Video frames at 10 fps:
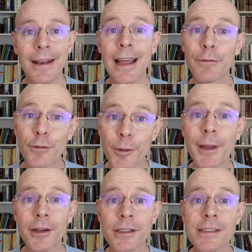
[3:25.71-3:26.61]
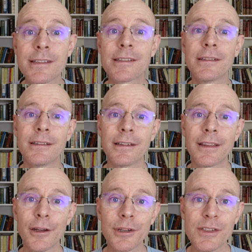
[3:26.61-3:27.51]
Now, for the parents,
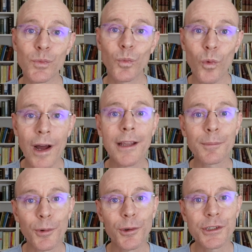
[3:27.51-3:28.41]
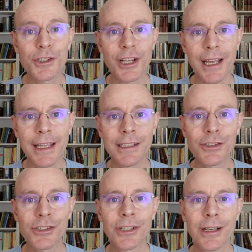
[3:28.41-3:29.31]
there is one important
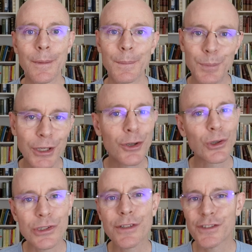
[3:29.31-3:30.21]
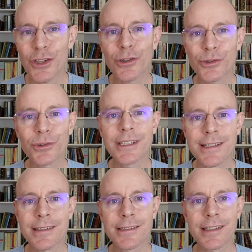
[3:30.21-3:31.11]
change. Because of social
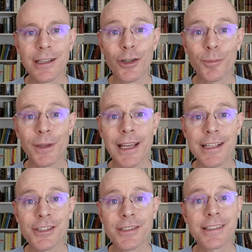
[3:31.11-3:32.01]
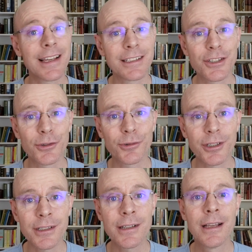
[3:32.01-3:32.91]
distancing complications and
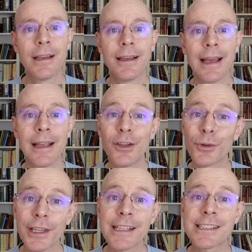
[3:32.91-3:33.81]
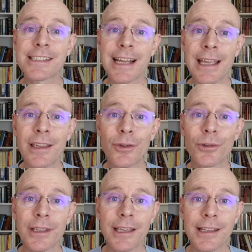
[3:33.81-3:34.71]
children, you'll need to take
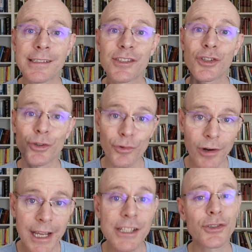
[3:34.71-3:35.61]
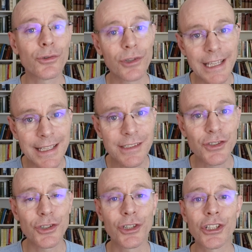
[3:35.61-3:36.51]
your kids to creche or to
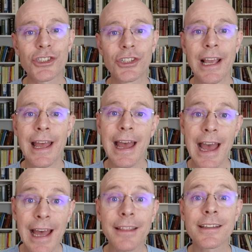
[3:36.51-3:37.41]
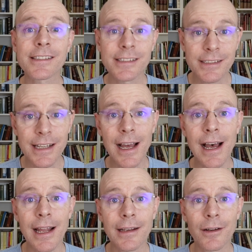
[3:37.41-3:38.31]
kids church at the
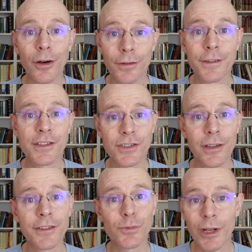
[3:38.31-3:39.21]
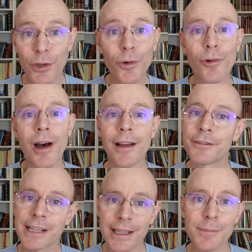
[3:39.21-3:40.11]
start of the service. When you
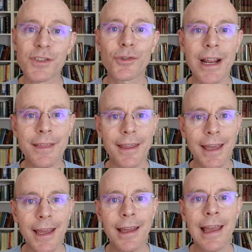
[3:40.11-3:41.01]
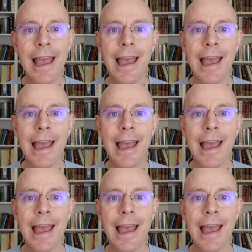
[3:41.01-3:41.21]
arrive, take them straight there,